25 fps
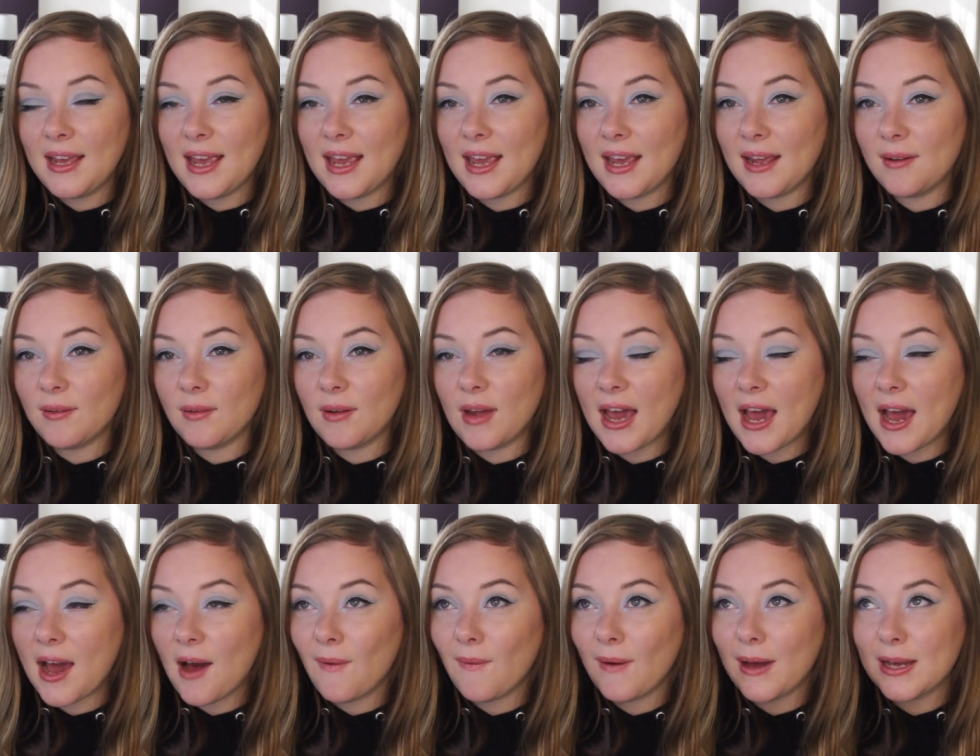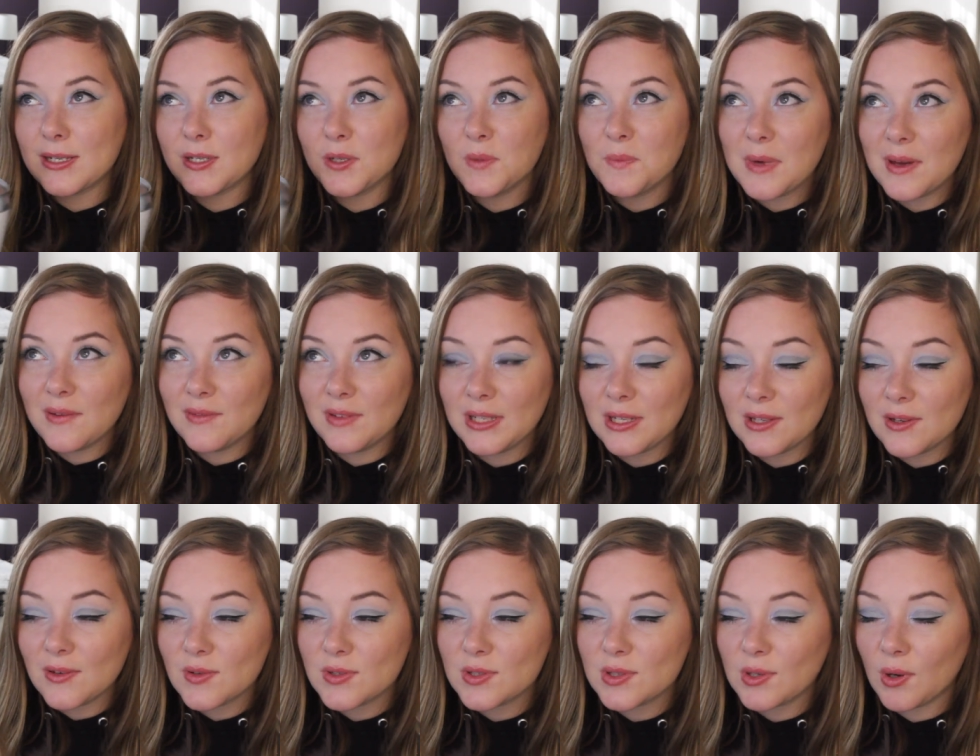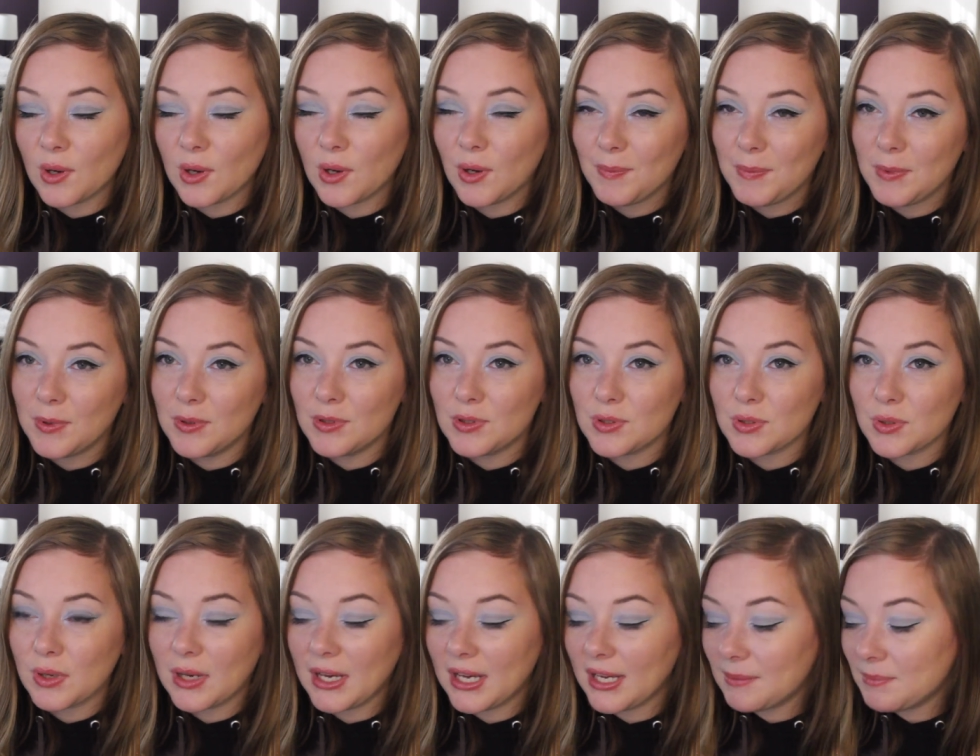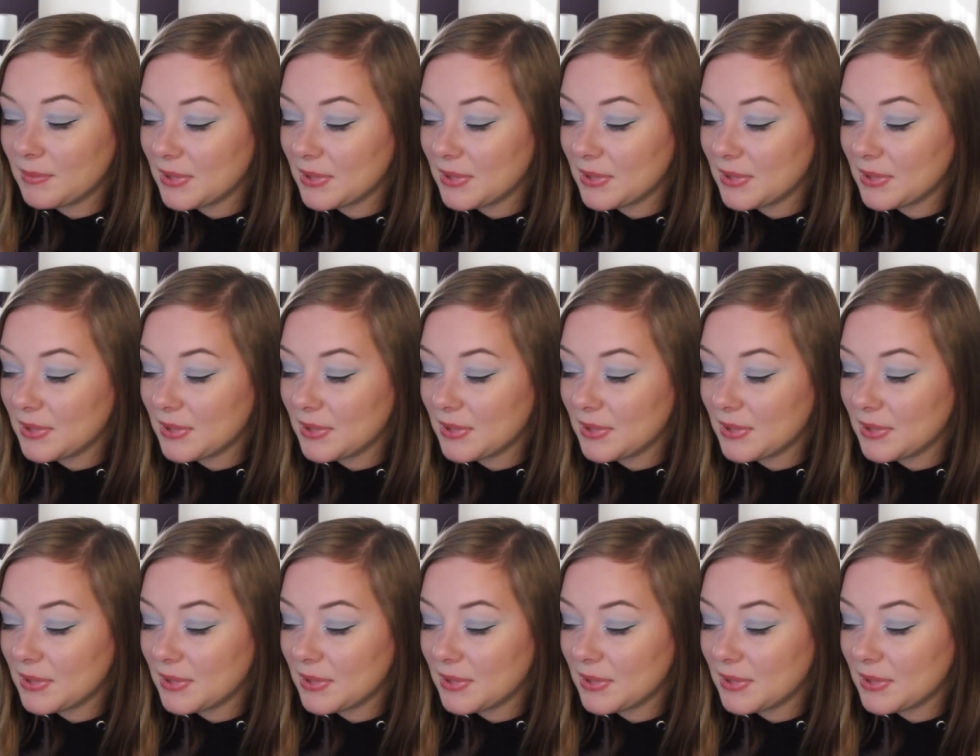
and how I do my videos, so I hope you enjoy.